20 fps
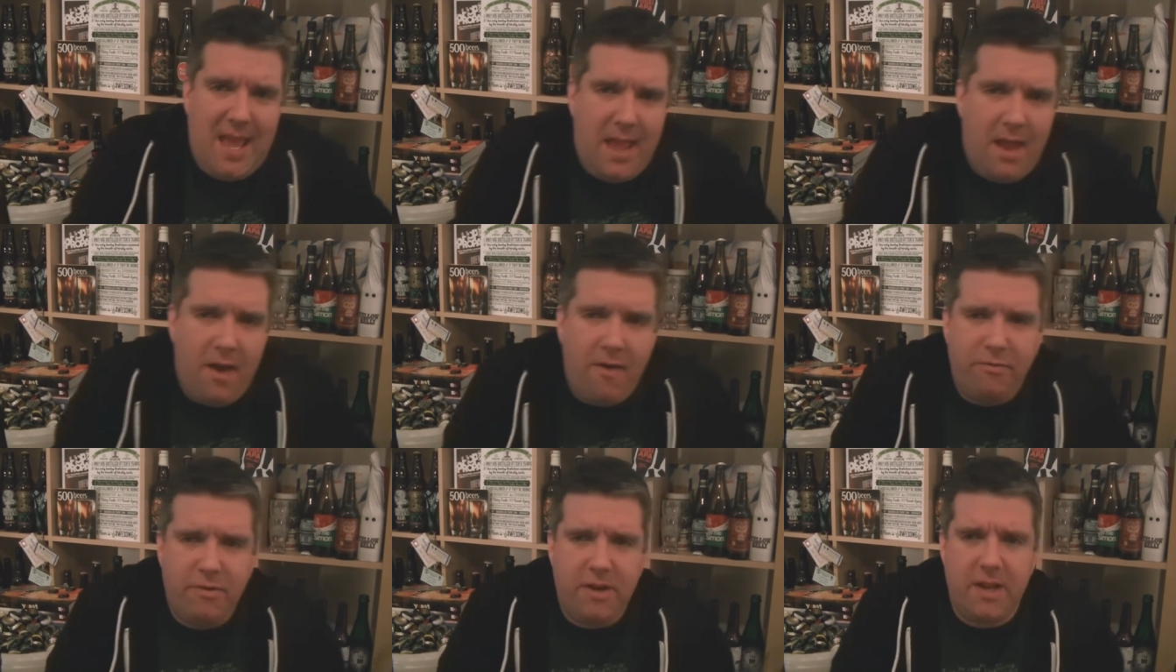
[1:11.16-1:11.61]

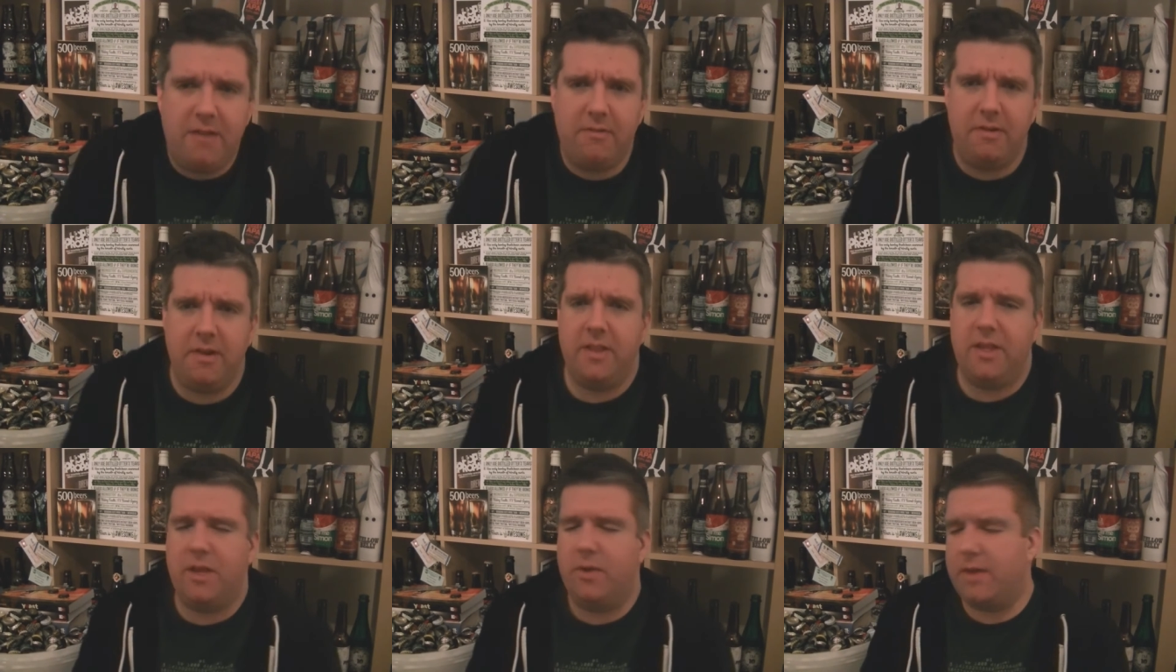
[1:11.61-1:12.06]
over here
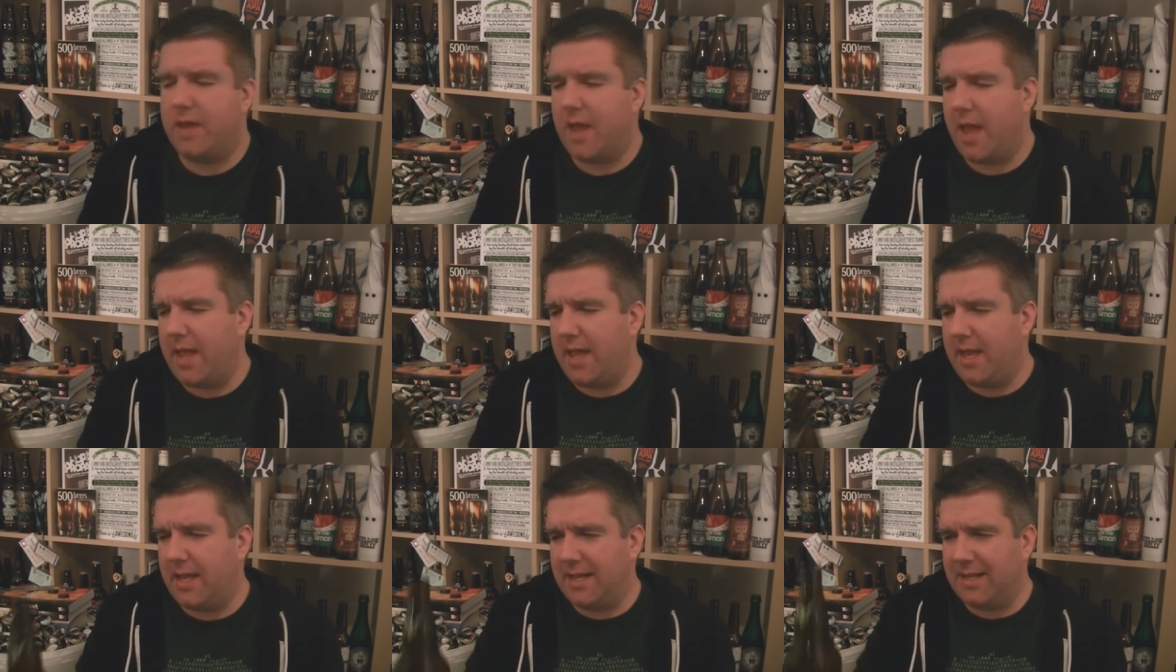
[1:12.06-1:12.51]
in the
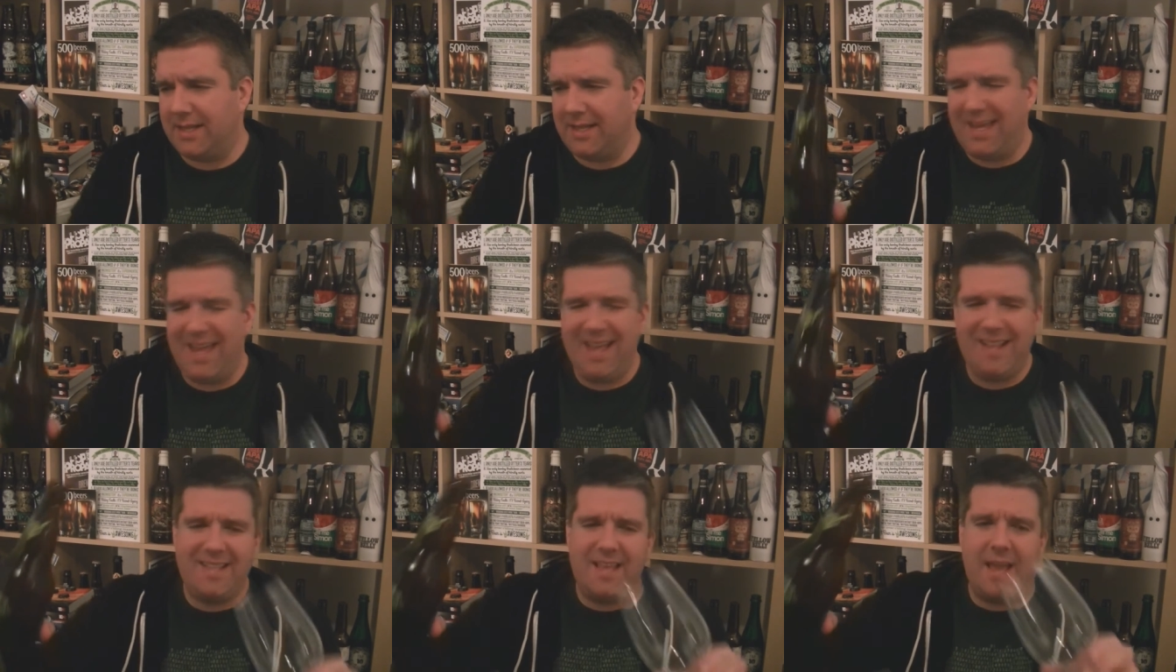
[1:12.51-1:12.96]
UK, you can
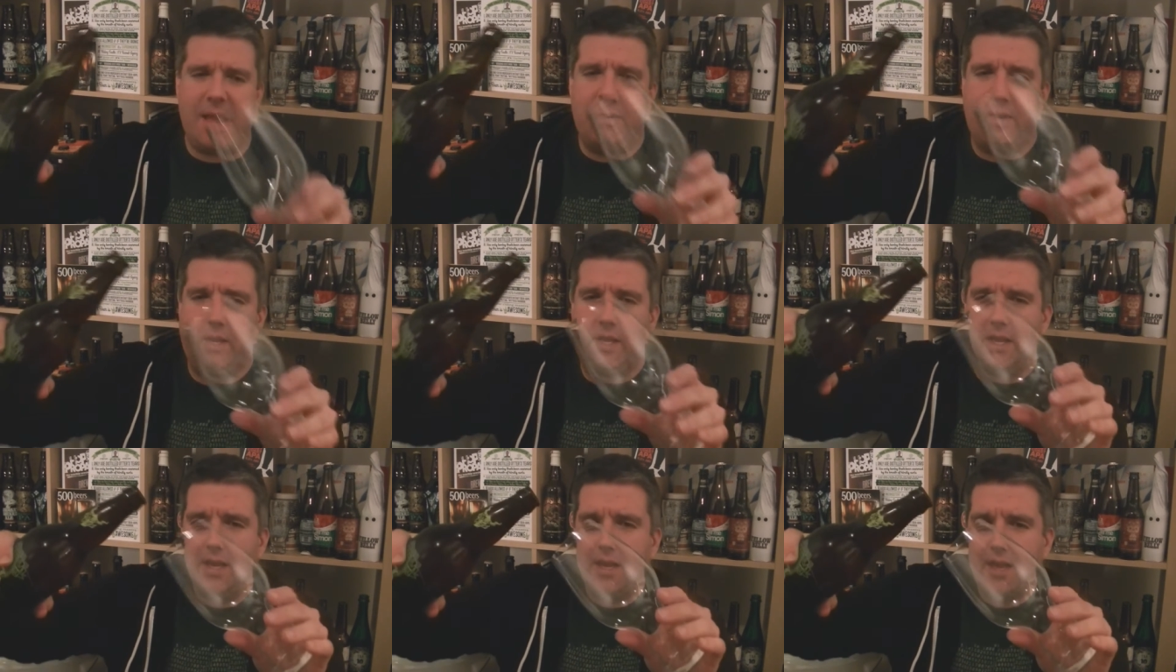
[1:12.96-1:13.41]
you take
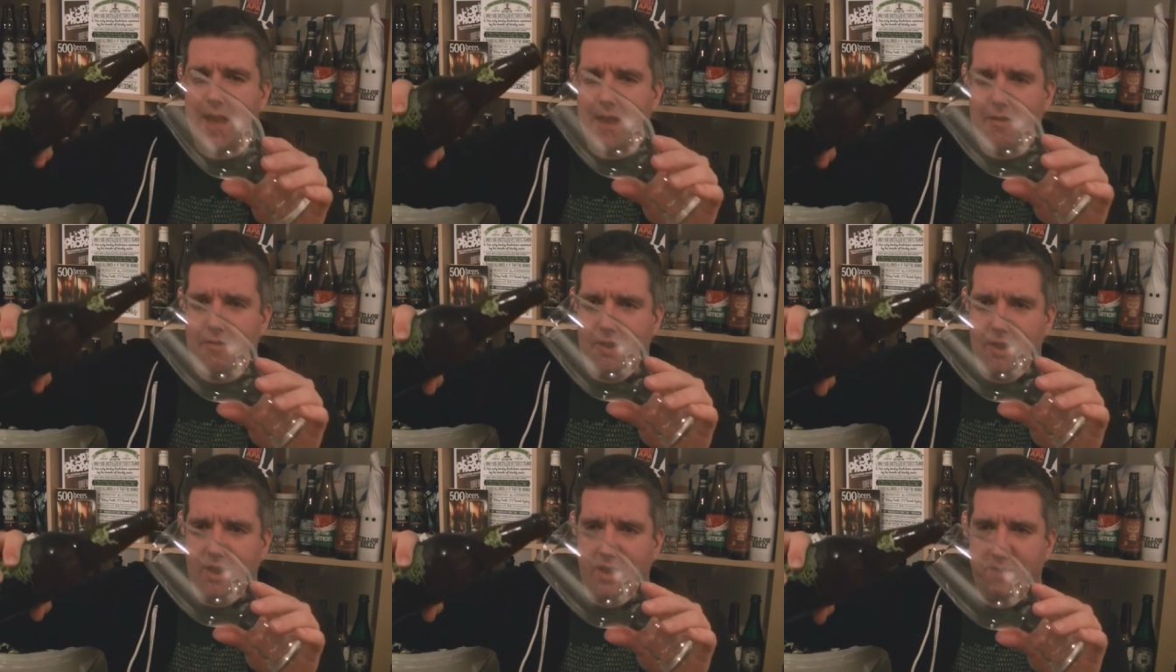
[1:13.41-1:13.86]
what you can
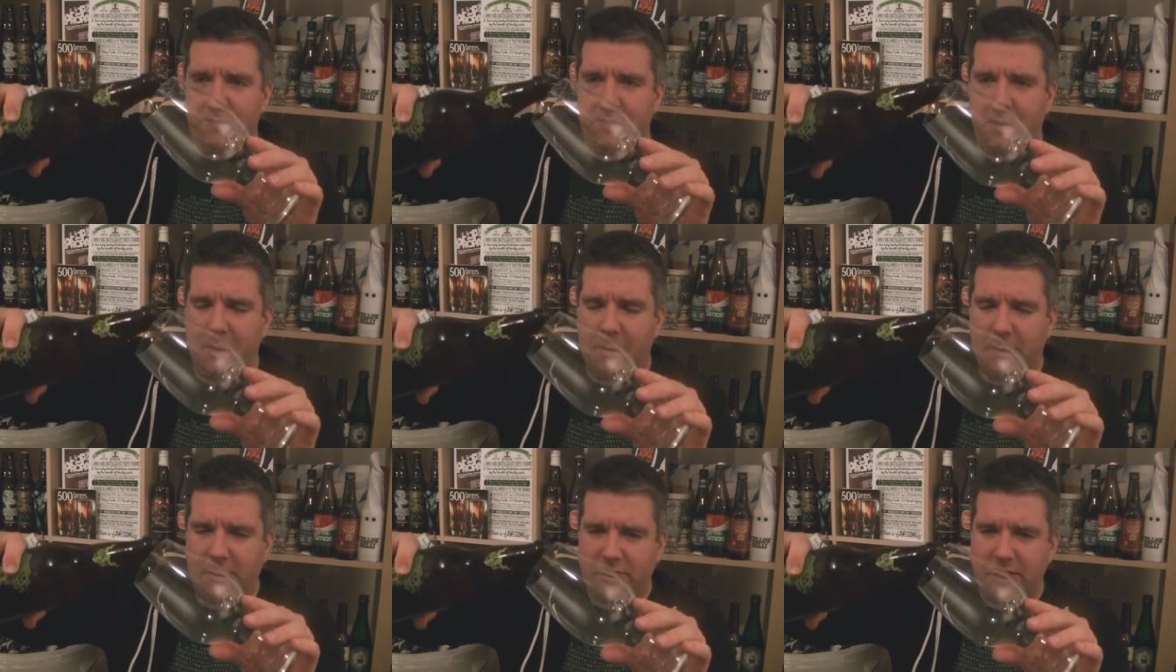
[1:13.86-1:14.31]
get really. But
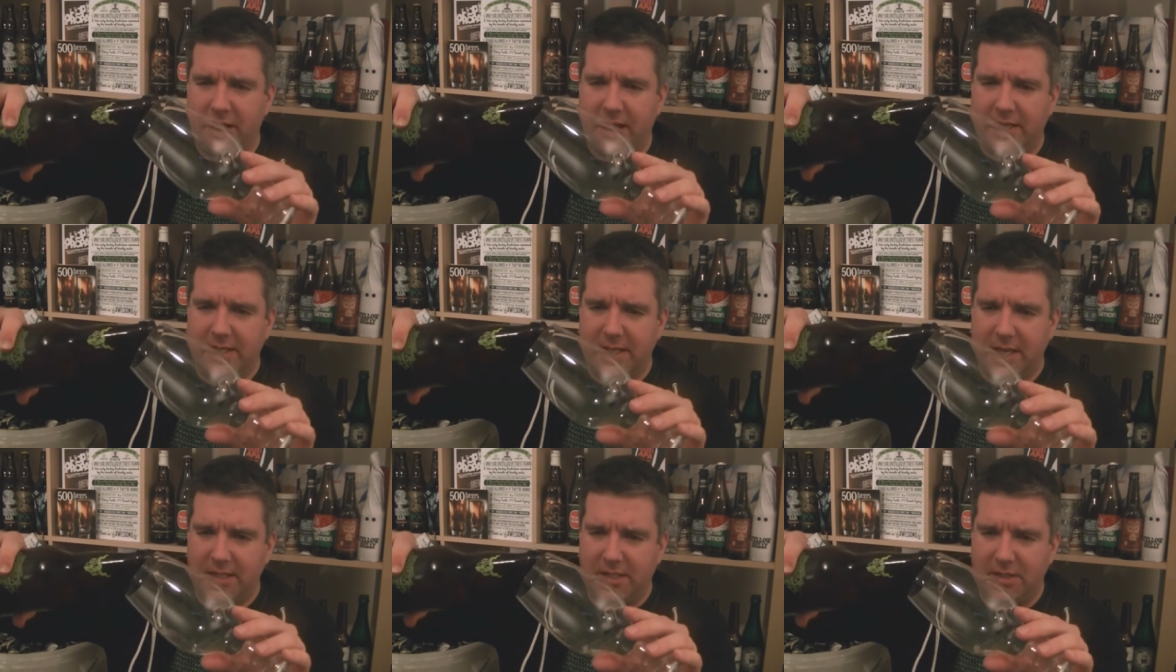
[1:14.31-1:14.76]
I was really
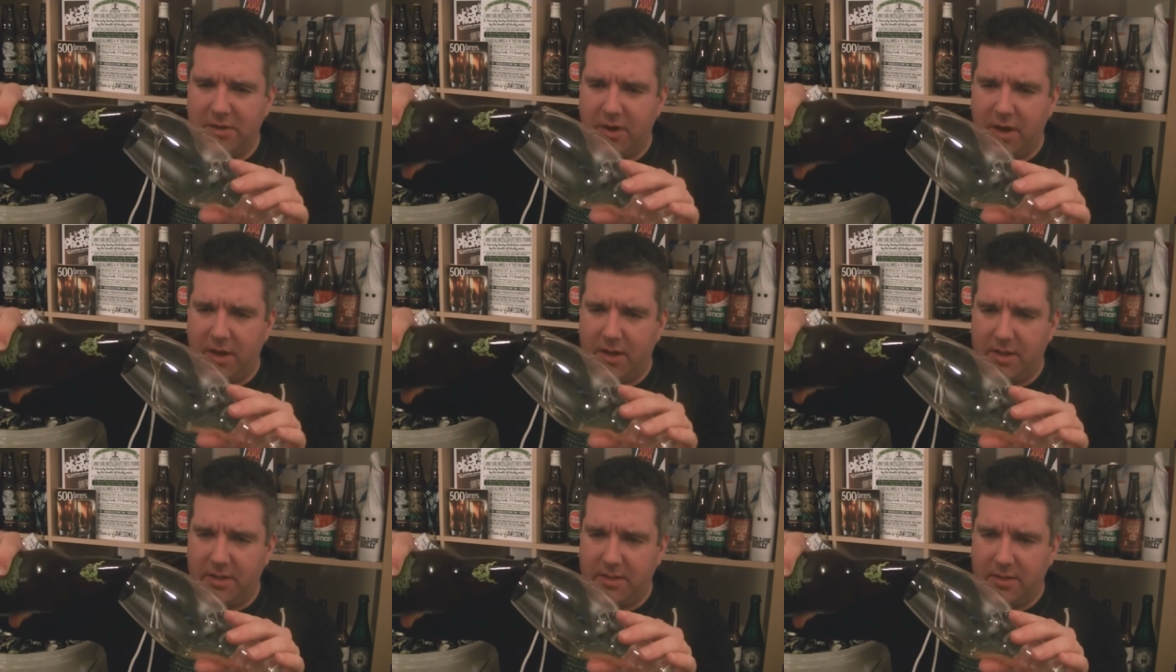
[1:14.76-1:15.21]
excited to try
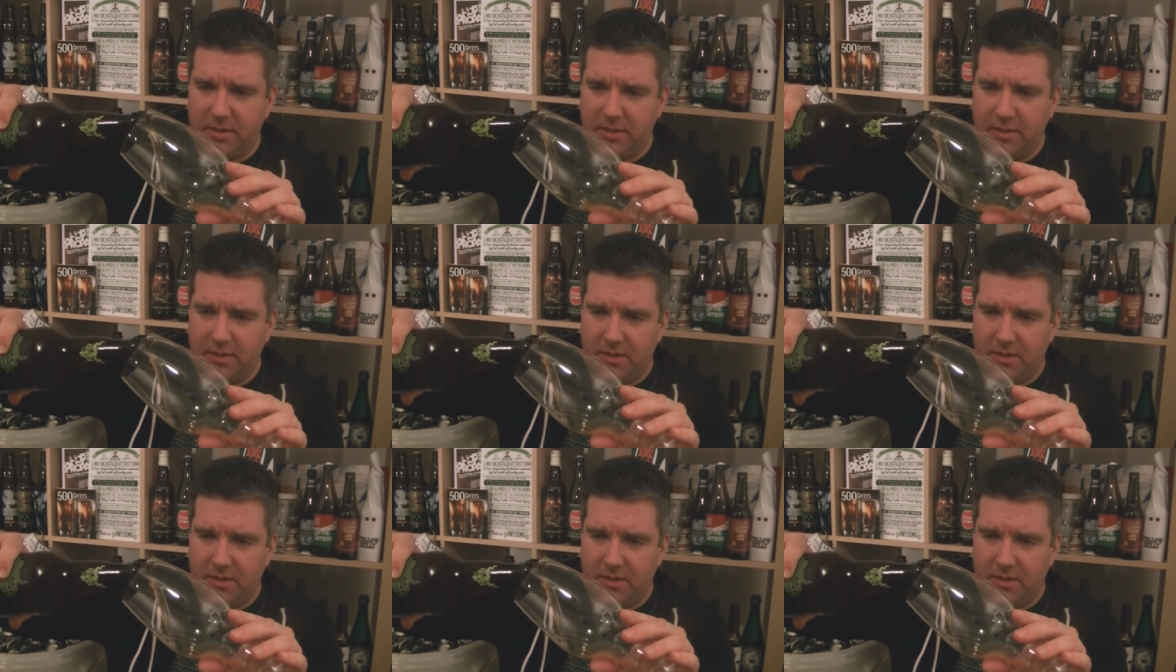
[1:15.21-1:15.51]
this.